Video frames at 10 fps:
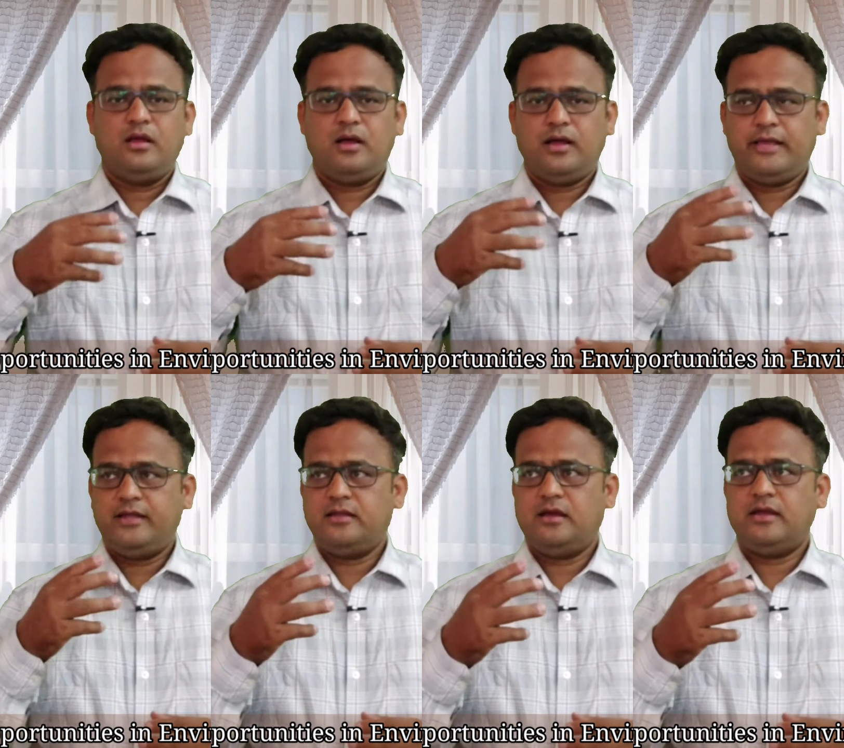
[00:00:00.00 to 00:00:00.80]

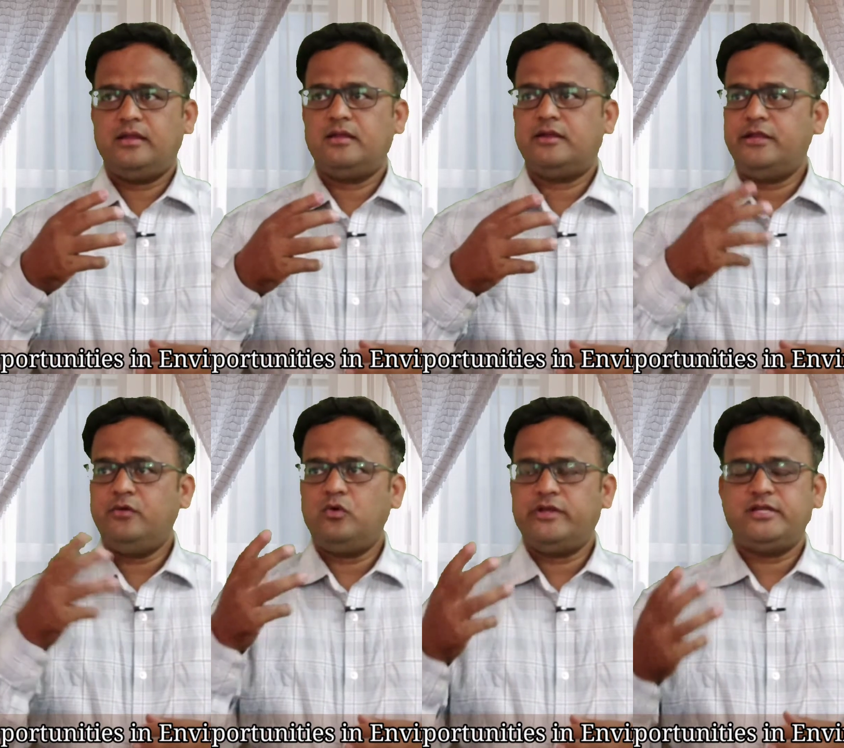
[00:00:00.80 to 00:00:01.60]
Again,
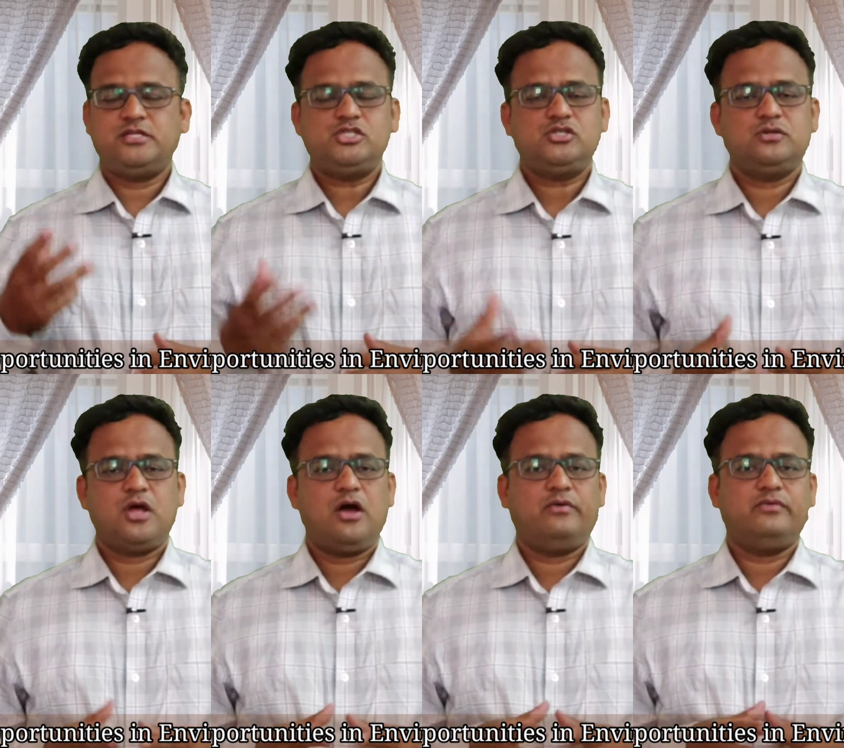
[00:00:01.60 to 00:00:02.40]
reorientation
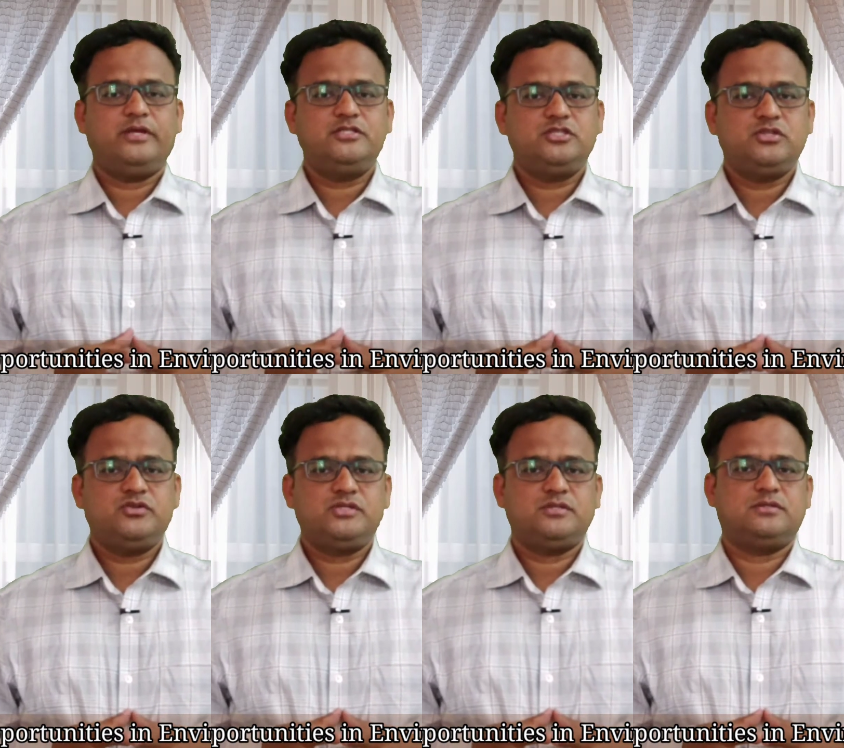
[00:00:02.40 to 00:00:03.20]
of
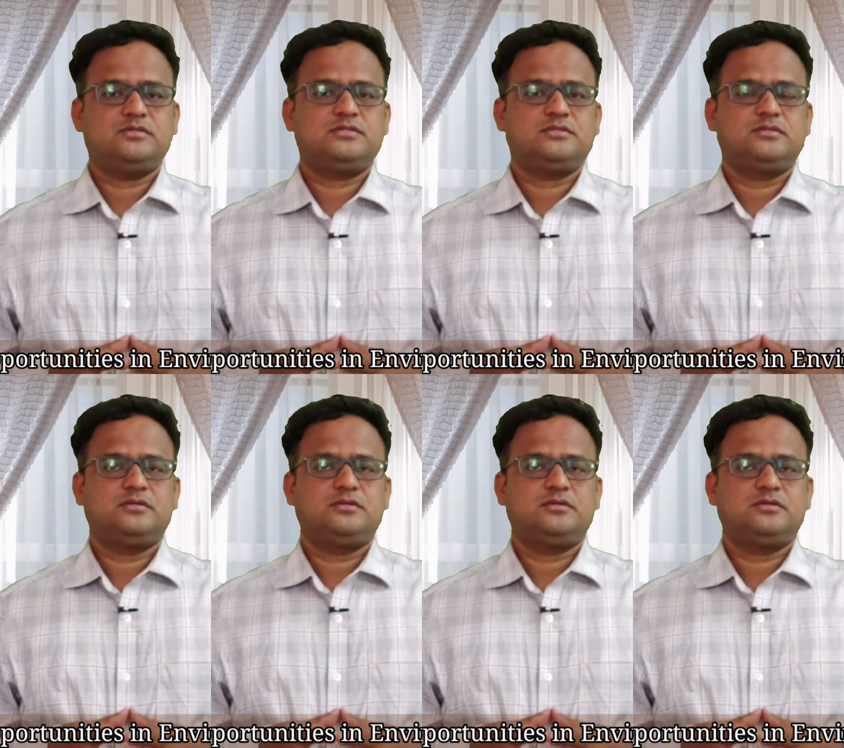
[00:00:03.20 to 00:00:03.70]
institutions,